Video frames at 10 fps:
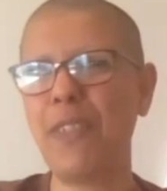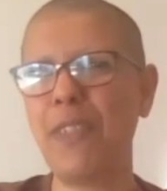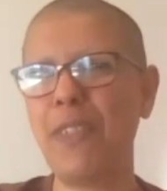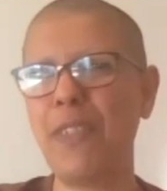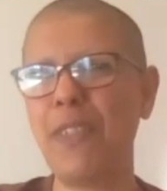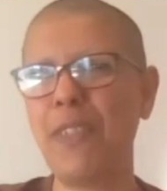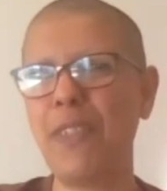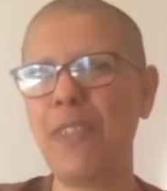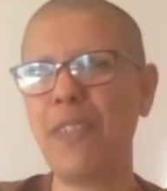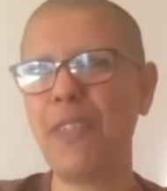Then it
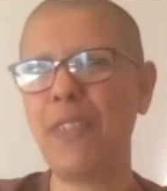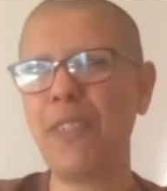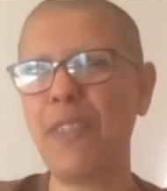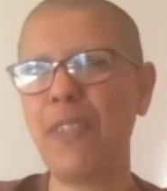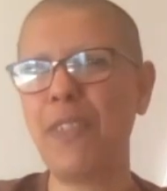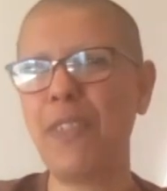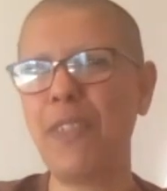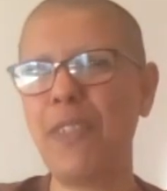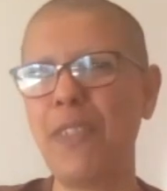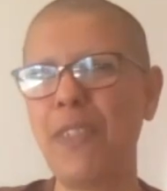comes from a negative
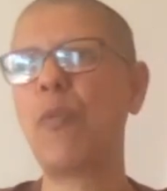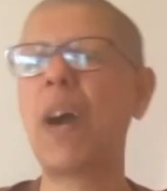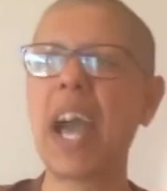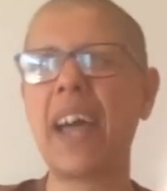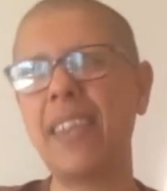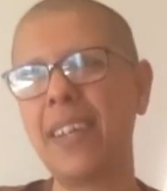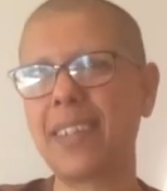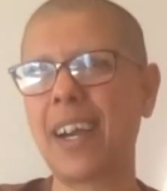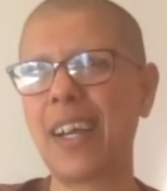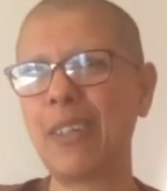place, and why
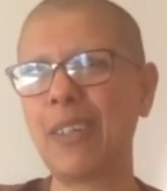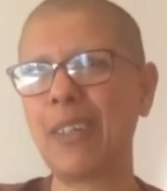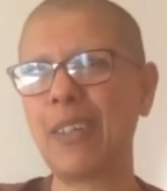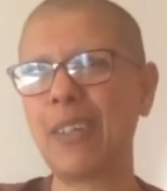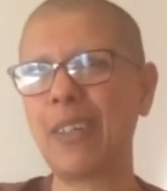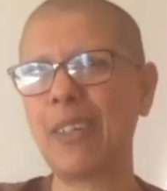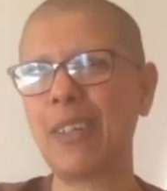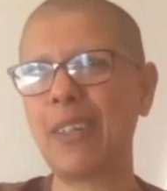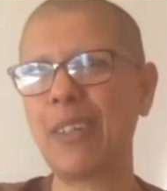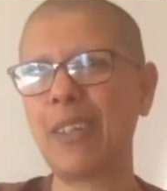others can't do, why do I have
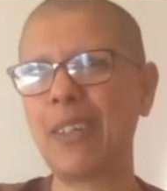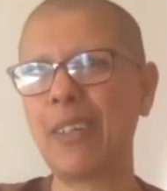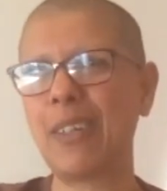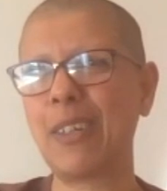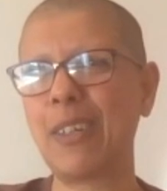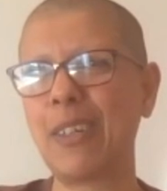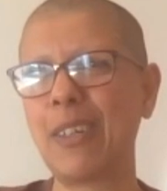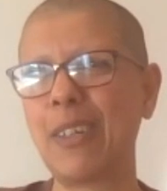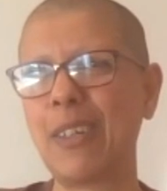to do it like this?